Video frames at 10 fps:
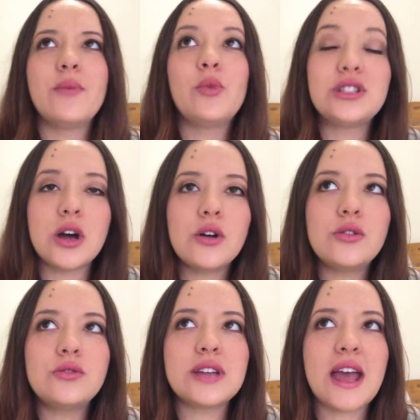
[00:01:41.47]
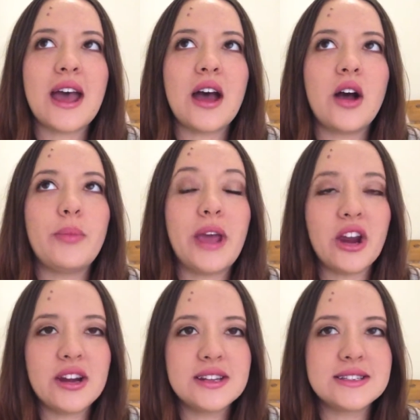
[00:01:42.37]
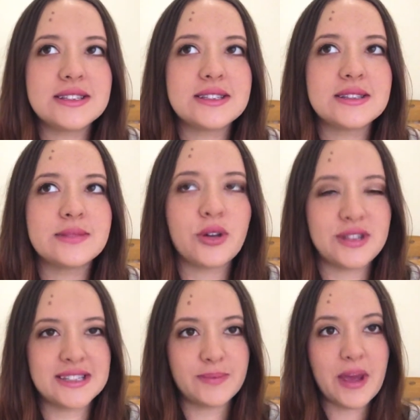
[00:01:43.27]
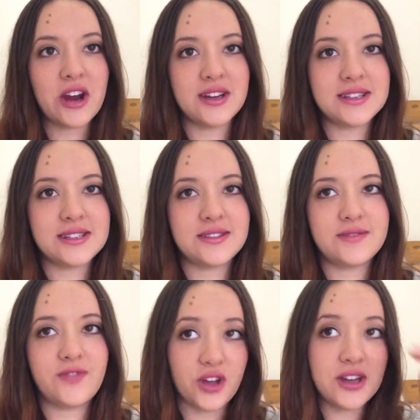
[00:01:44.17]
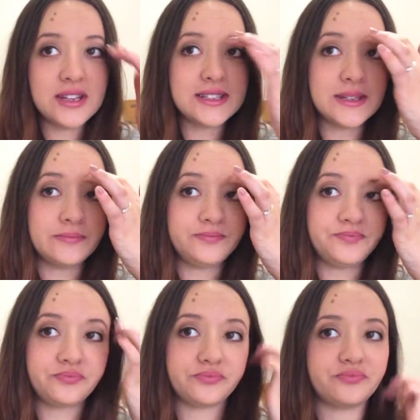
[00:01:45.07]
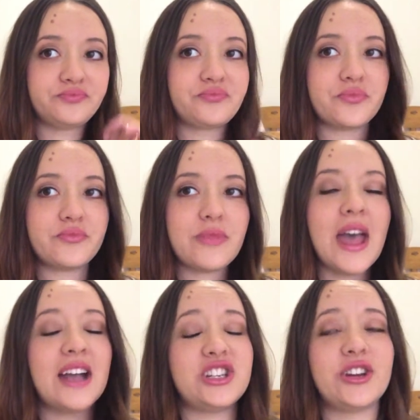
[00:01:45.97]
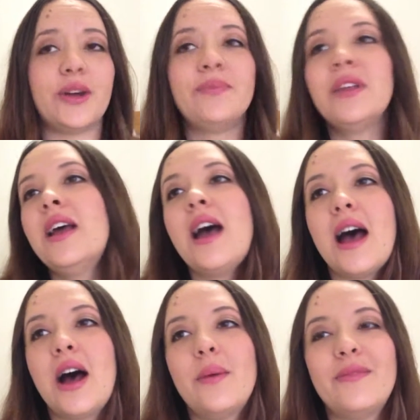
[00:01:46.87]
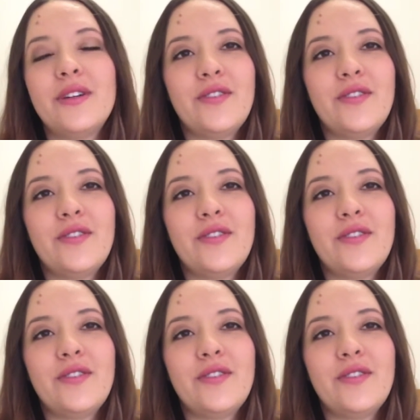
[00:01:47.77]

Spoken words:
We told our parents, both sets of parents first. Actually, no.